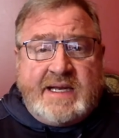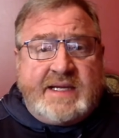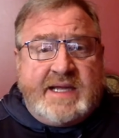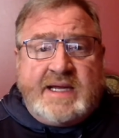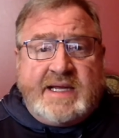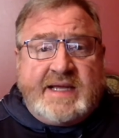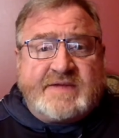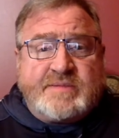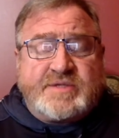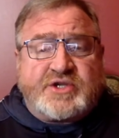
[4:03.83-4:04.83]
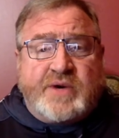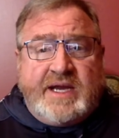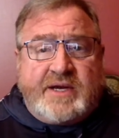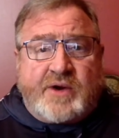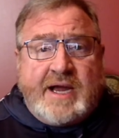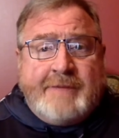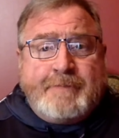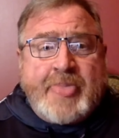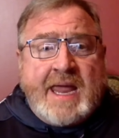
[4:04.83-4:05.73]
And again, it gives them street cred.